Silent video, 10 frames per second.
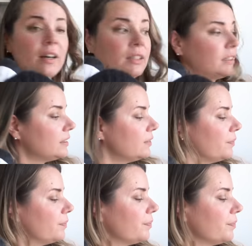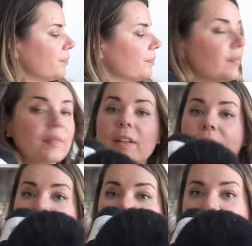yarns
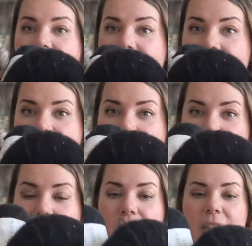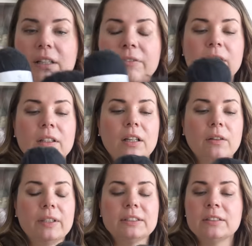as these, but a different
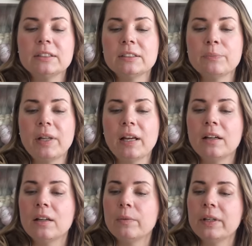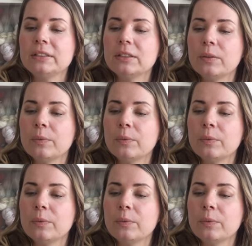colorway. So this is a black colorway, so